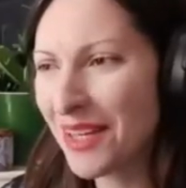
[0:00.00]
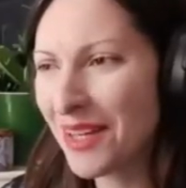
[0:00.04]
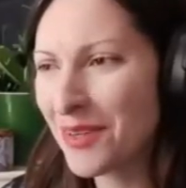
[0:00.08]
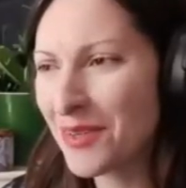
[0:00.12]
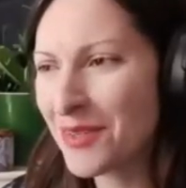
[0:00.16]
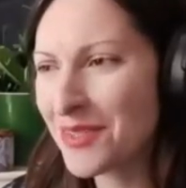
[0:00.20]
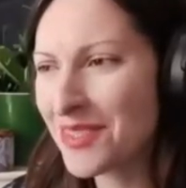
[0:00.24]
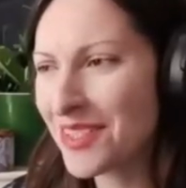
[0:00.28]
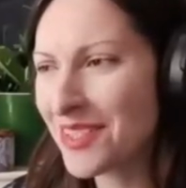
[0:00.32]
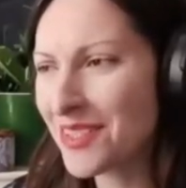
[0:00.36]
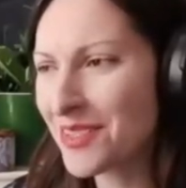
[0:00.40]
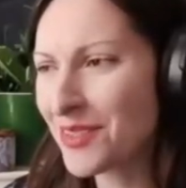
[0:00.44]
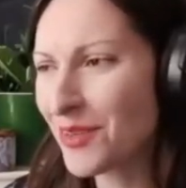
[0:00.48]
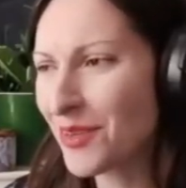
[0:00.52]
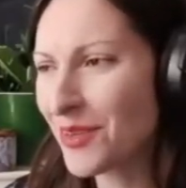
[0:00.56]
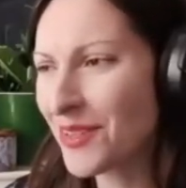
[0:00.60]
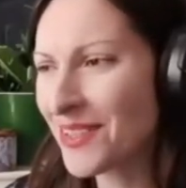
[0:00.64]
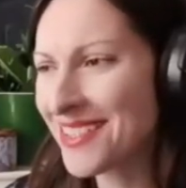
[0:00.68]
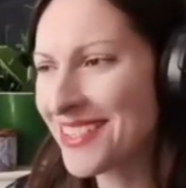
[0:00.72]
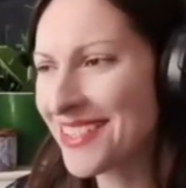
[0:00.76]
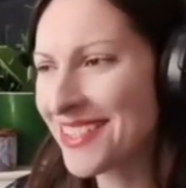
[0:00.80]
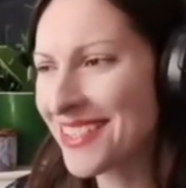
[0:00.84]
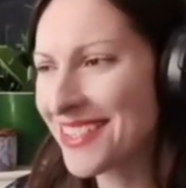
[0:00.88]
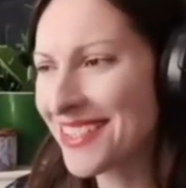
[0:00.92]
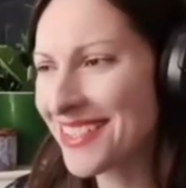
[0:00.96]
My house is
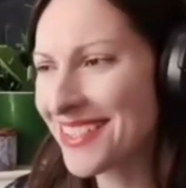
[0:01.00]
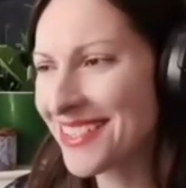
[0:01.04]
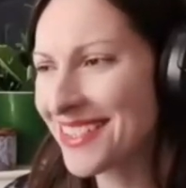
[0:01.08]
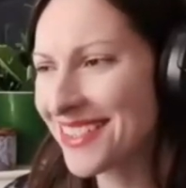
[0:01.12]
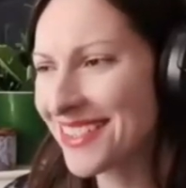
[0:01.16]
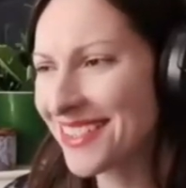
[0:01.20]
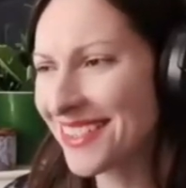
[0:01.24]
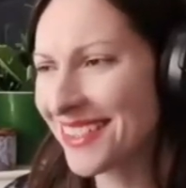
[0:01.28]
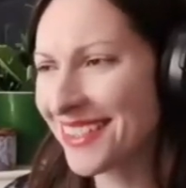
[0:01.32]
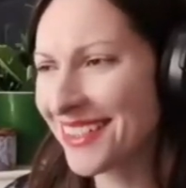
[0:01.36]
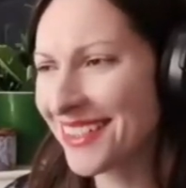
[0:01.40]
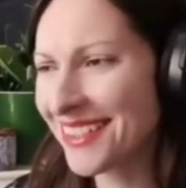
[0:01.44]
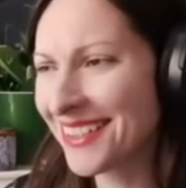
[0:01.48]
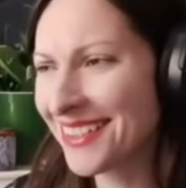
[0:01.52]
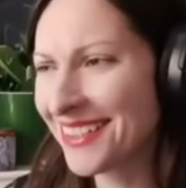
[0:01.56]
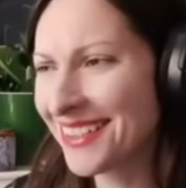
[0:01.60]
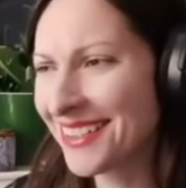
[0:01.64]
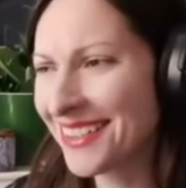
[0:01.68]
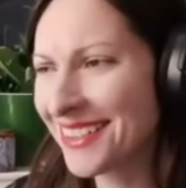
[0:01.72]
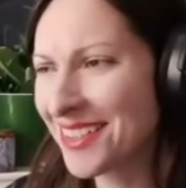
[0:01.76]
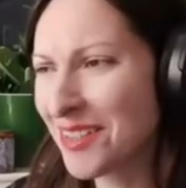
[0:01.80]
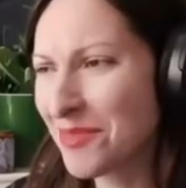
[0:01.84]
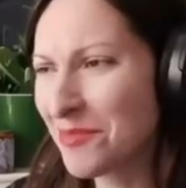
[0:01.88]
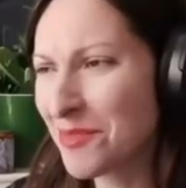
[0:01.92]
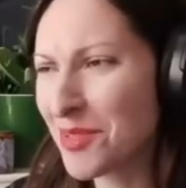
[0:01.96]
gorgeous.
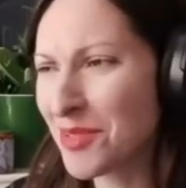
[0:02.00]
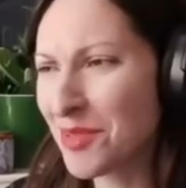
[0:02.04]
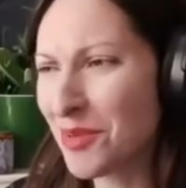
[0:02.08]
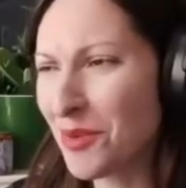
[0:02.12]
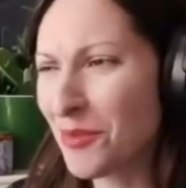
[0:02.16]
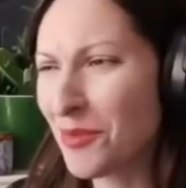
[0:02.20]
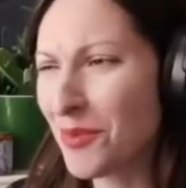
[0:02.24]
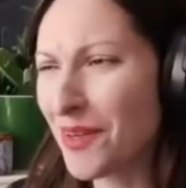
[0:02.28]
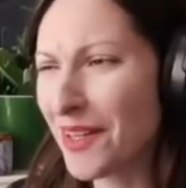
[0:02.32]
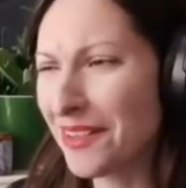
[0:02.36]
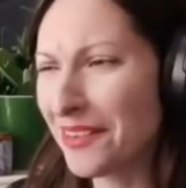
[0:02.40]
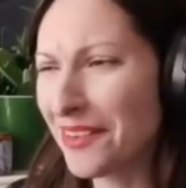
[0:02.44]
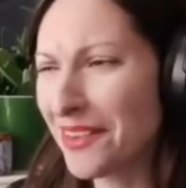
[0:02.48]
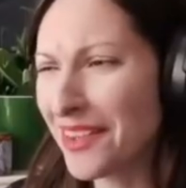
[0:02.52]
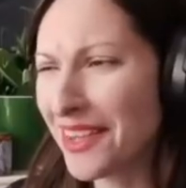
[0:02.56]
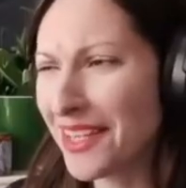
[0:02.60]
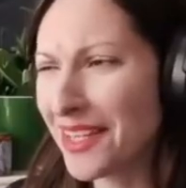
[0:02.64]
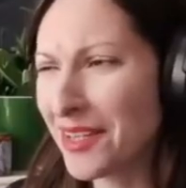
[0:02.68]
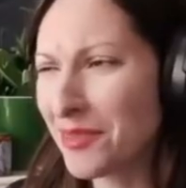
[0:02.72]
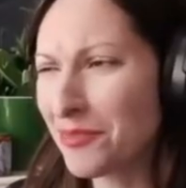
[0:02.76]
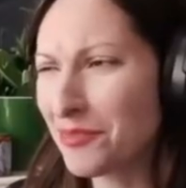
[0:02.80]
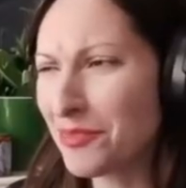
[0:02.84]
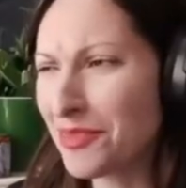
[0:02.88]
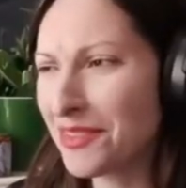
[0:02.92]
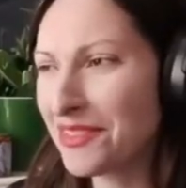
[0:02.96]
I'm so
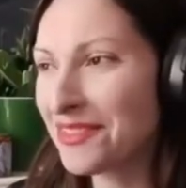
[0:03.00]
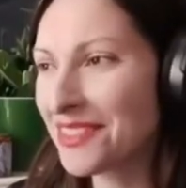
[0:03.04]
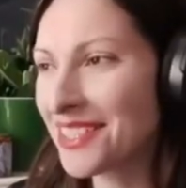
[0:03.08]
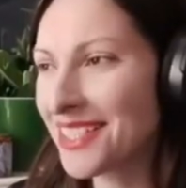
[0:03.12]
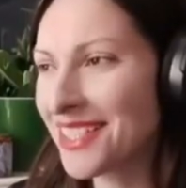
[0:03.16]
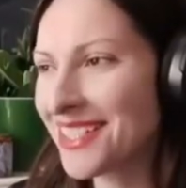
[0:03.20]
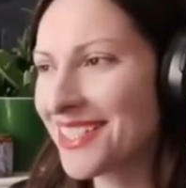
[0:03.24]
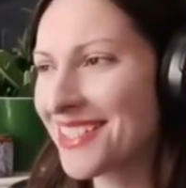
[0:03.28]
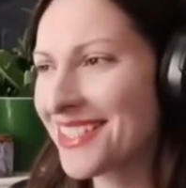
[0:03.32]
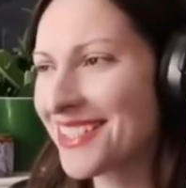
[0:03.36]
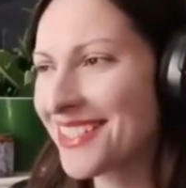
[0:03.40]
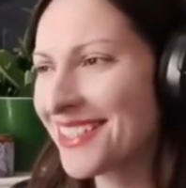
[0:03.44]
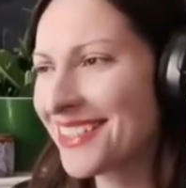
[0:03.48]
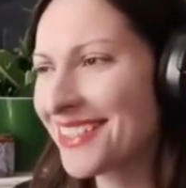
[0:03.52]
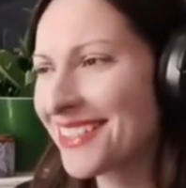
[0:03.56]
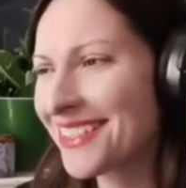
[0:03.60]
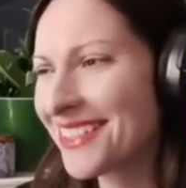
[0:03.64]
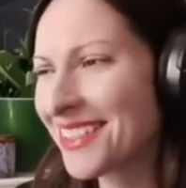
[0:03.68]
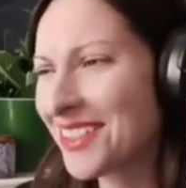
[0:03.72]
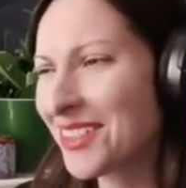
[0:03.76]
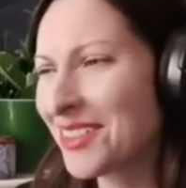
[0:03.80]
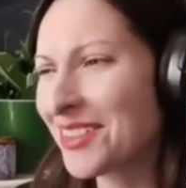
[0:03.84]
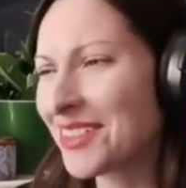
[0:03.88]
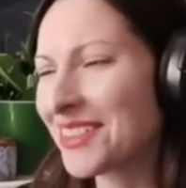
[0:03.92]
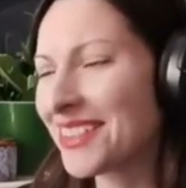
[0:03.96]
wealthy and privileged.
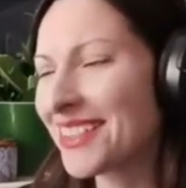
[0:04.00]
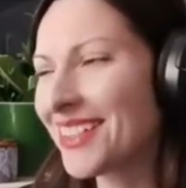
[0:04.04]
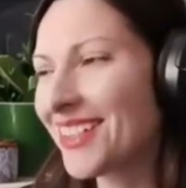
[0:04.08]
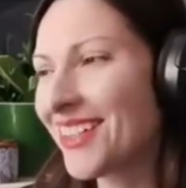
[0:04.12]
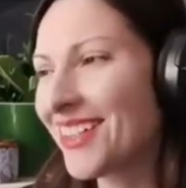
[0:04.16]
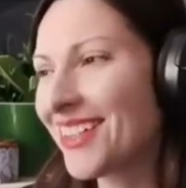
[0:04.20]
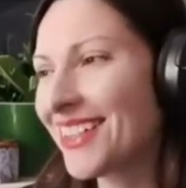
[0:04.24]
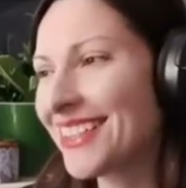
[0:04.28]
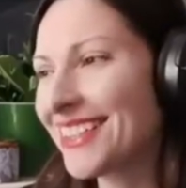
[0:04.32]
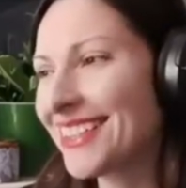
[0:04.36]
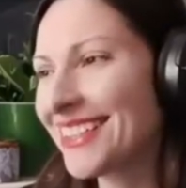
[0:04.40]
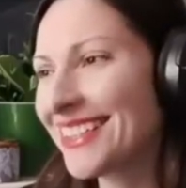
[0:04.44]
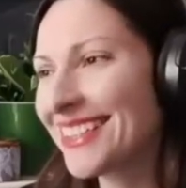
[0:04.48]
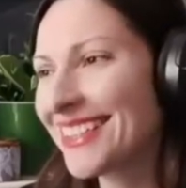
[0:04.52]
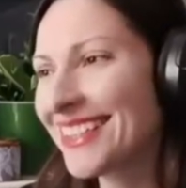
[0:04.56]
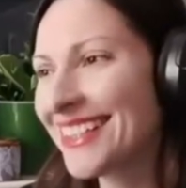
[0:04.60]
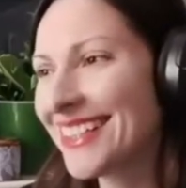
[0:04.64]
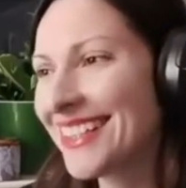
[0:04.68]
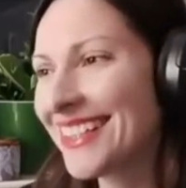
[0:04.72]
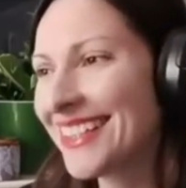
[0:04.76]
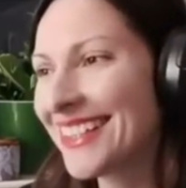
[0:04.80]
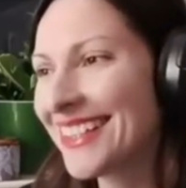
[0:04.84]
Oh God.